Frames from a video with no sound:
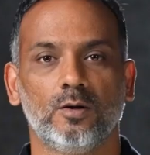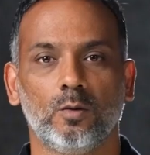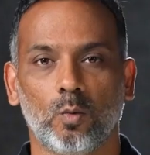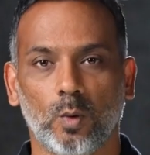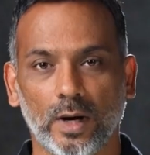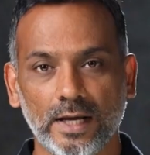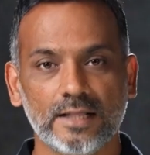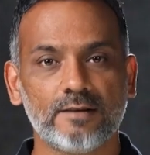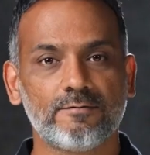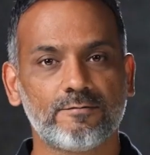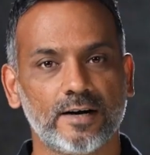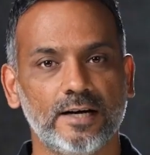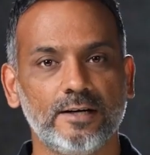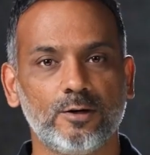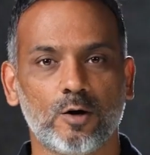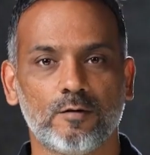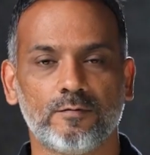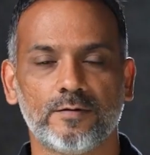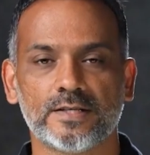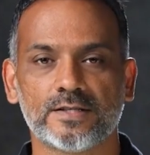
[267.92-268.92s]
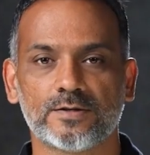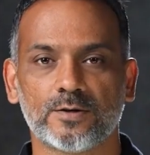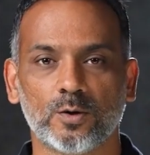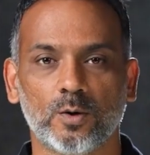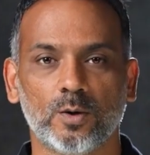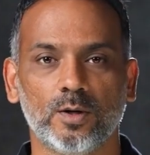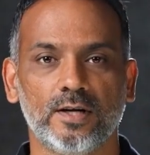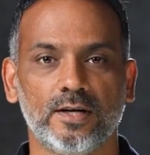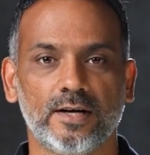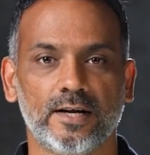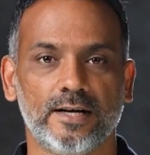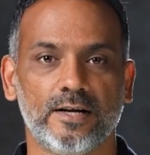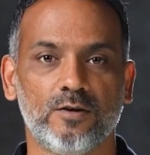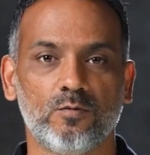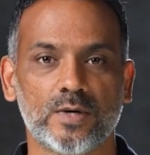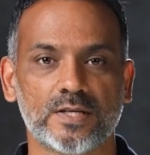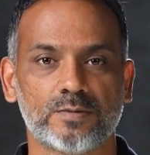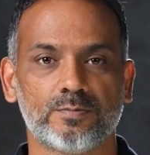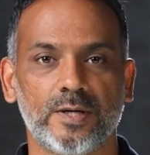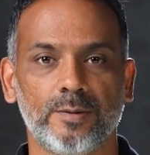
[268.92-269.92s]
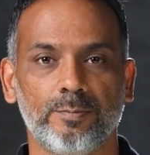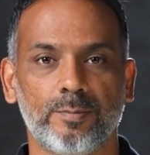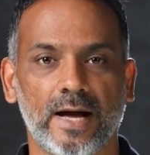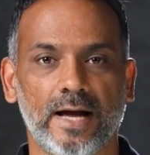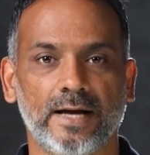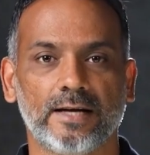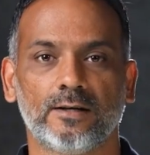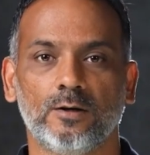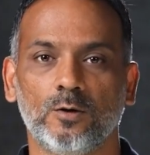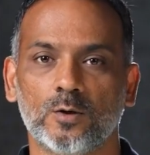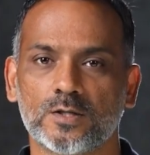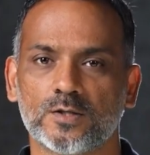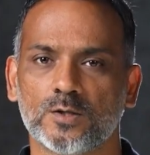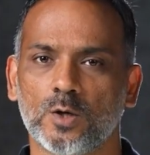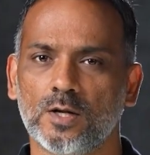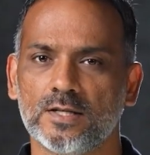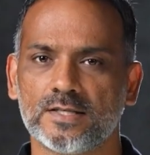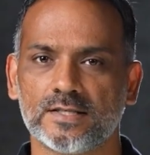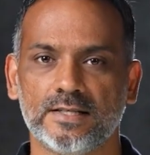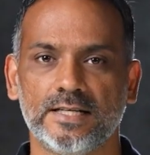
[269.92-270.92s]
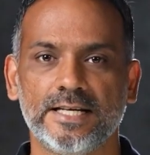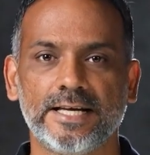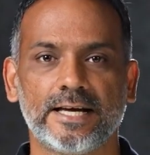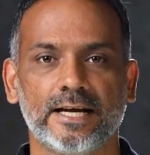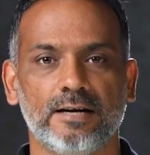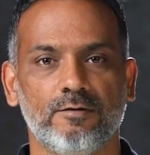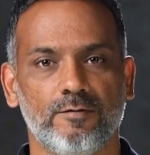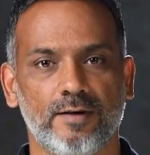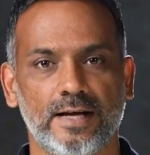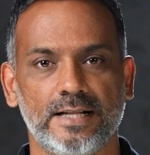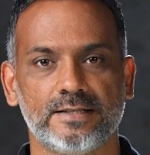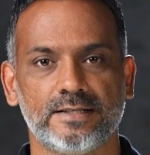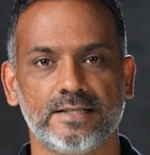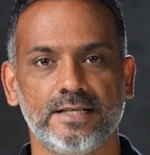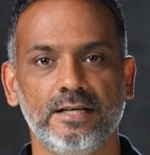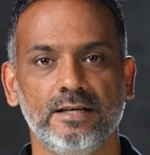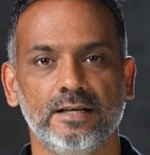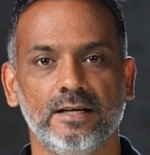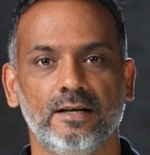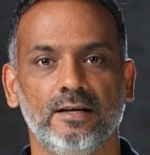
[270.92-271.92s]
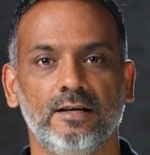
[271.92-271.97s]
While the front office role in an investment bank looks all slick and fancy,